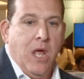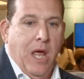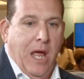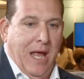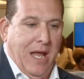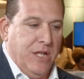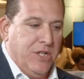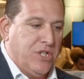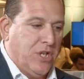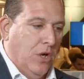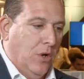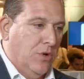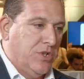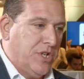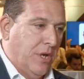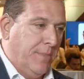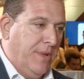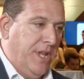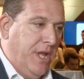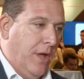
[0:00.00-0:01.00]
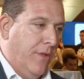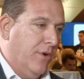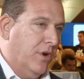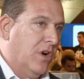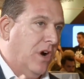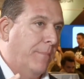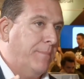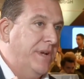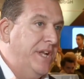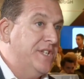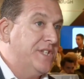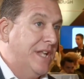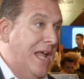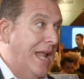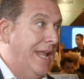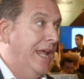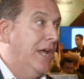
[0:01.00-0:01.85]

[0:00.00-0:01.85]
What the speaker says: And so some of the other companies in that